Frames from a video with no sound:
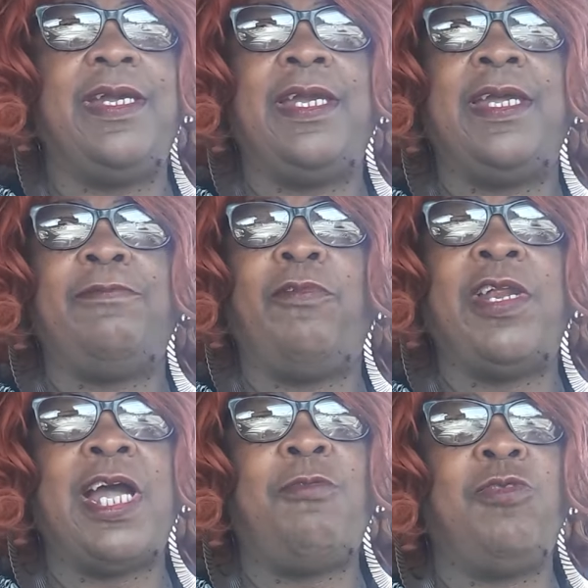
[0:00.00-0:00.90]
And
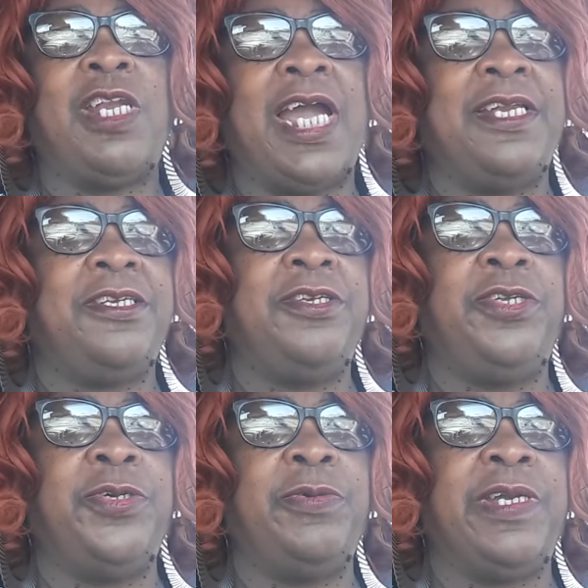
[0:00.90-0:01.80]
what I would like to
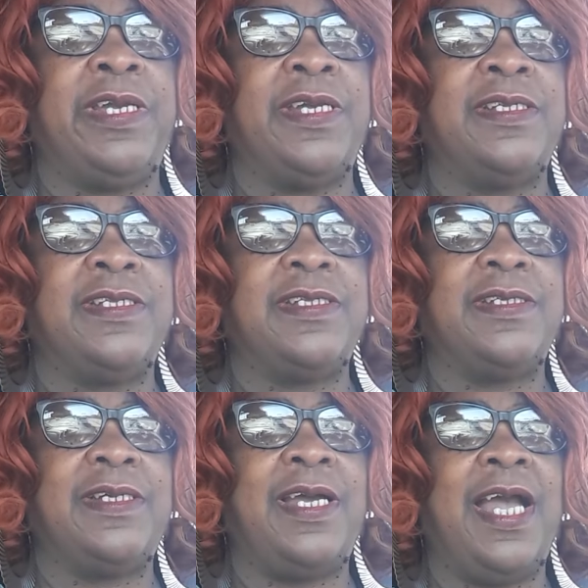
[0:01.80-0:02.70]
do is,
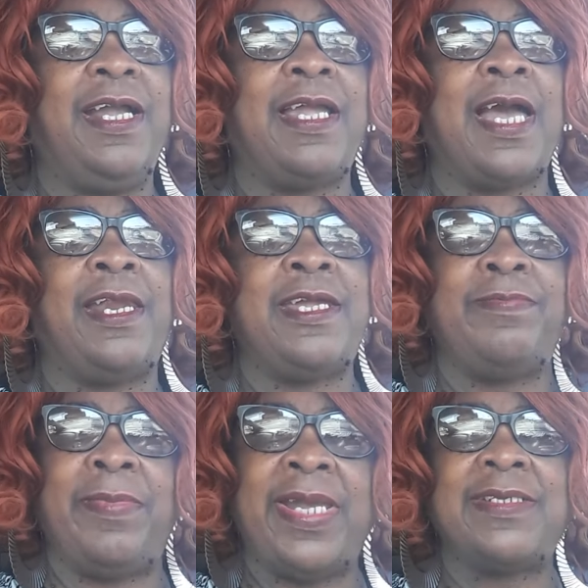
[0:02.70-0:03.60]
I got a
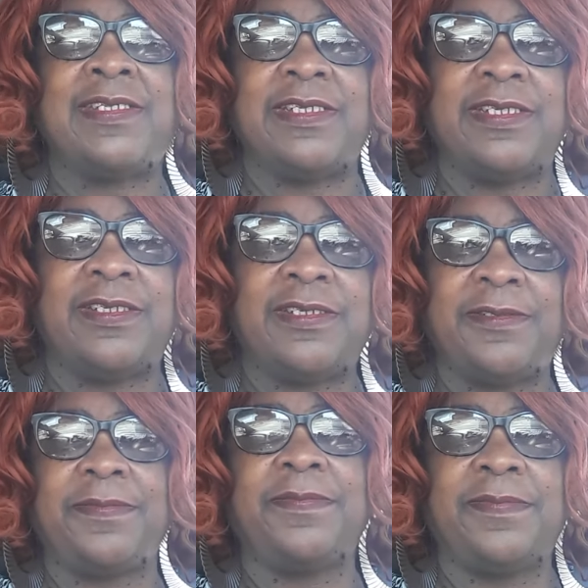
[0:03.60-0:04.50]
message.
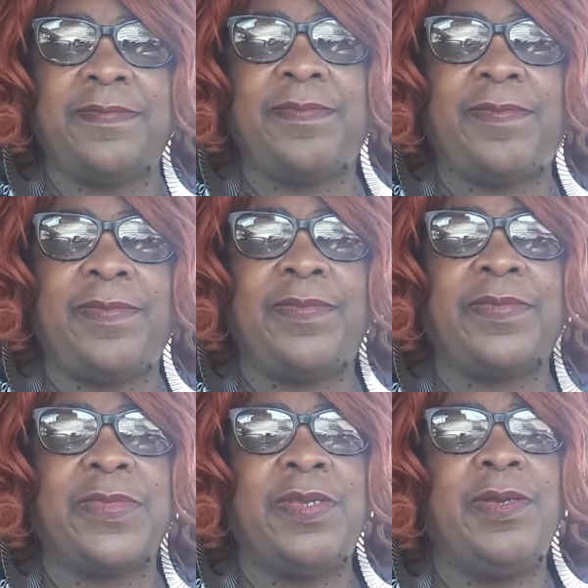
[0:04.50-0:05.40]

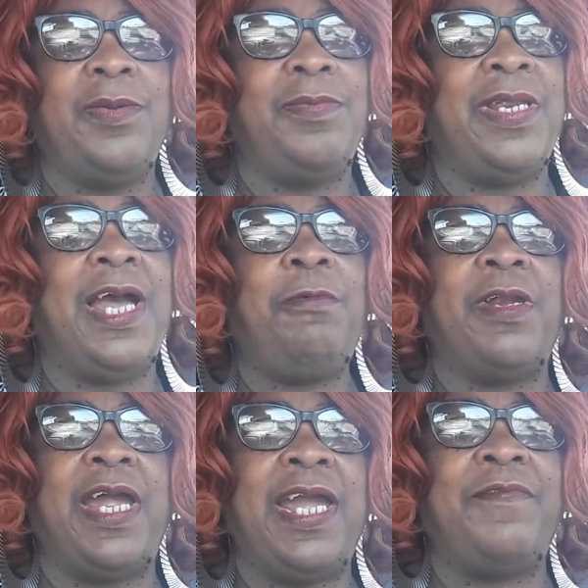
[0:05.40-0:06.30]
But I
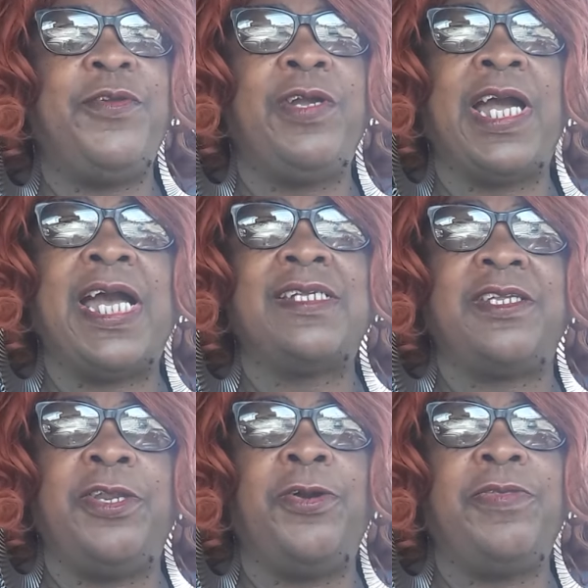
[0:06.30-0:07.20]
would have you
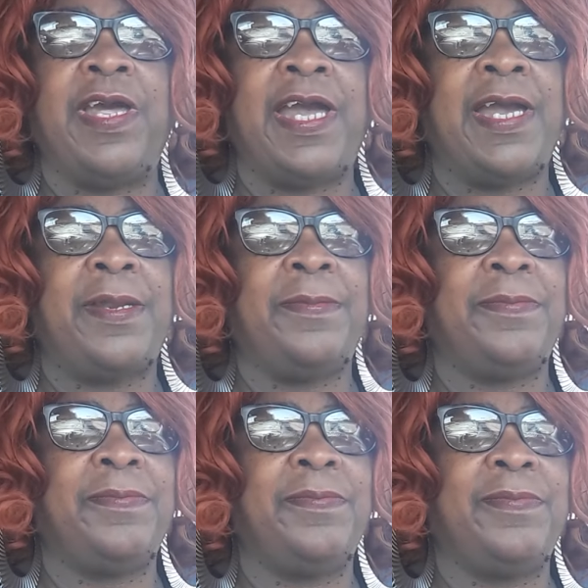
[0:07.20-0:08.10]
guys know that
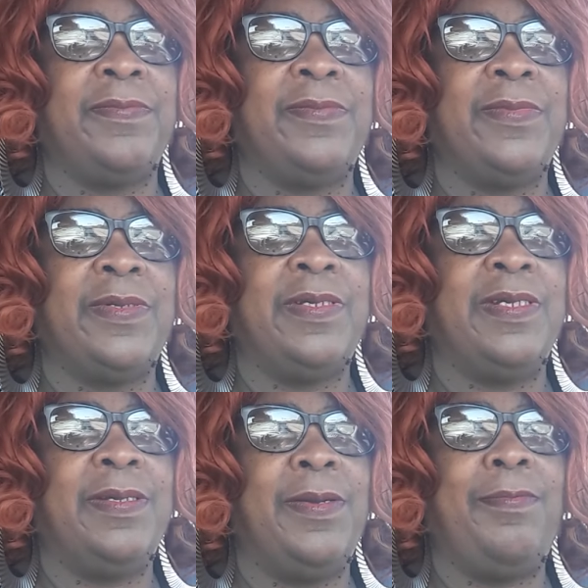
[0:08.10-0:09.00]

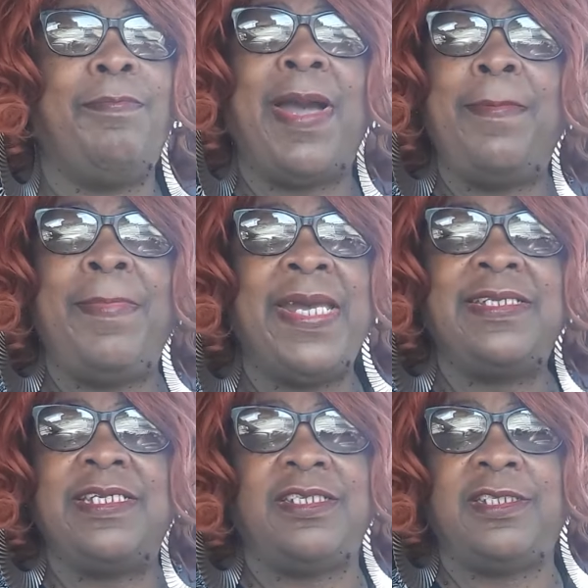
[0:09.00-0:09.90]
my
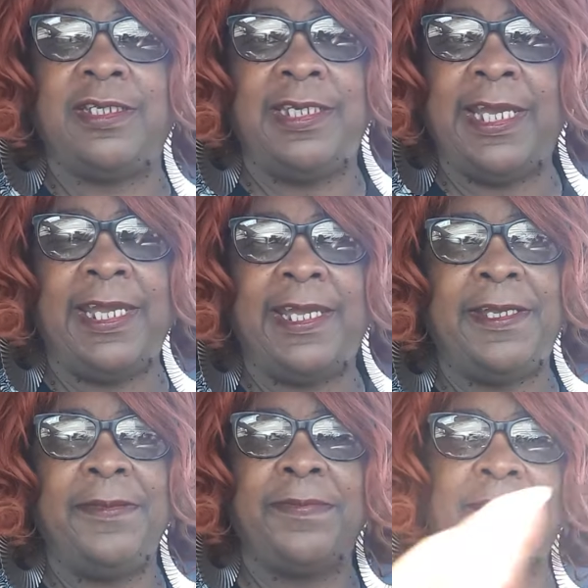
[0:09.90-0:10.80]
message
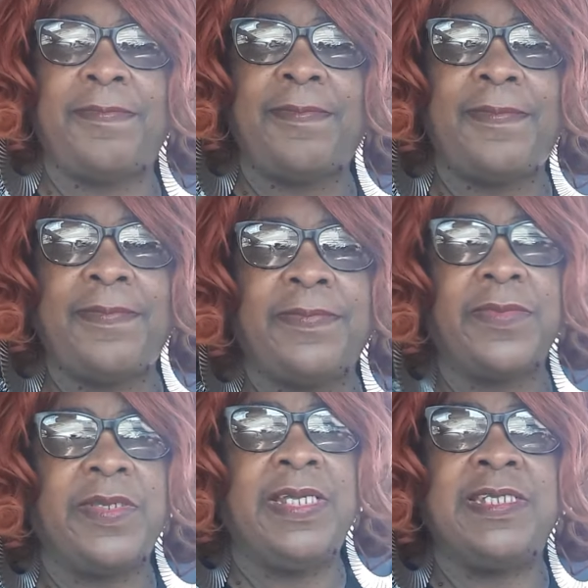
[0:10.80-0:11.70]
today
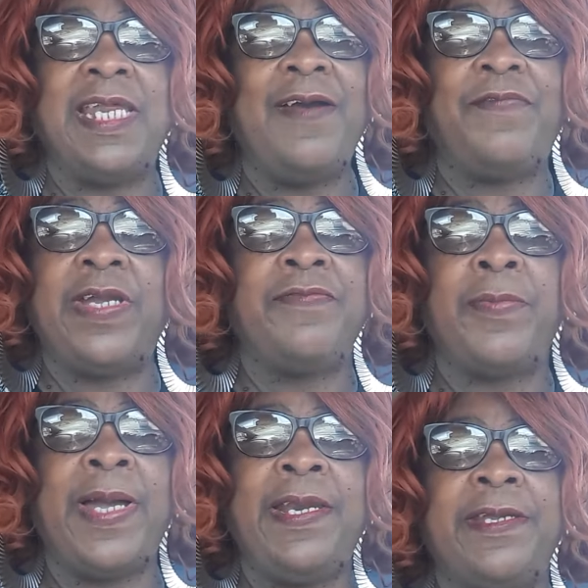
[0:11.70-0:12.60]
it's not for
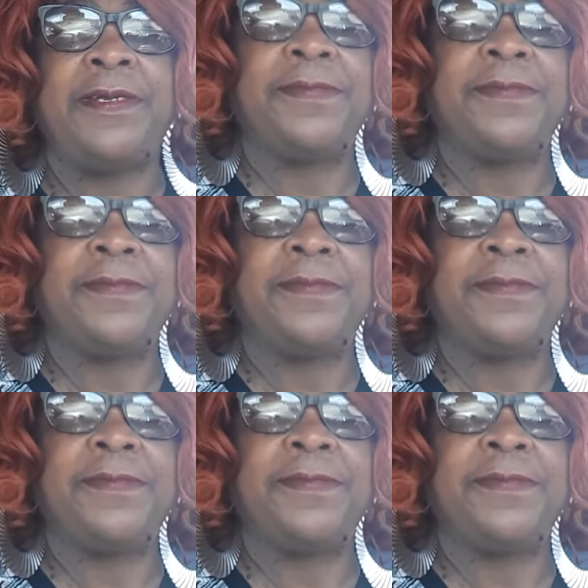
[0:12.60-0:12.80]
everybody.